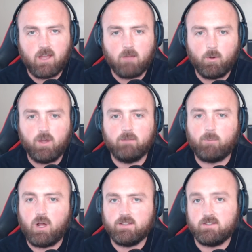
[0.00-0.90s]
Omron
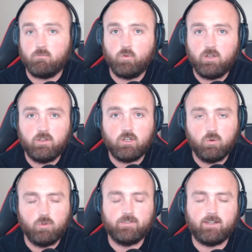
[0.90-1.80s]
brought some really
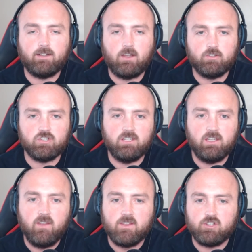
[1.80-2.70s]
cool
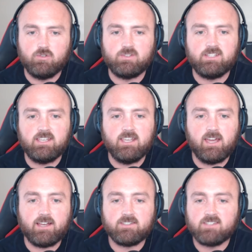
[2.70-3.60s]
technology to
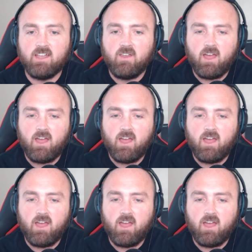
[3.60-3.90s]
CES.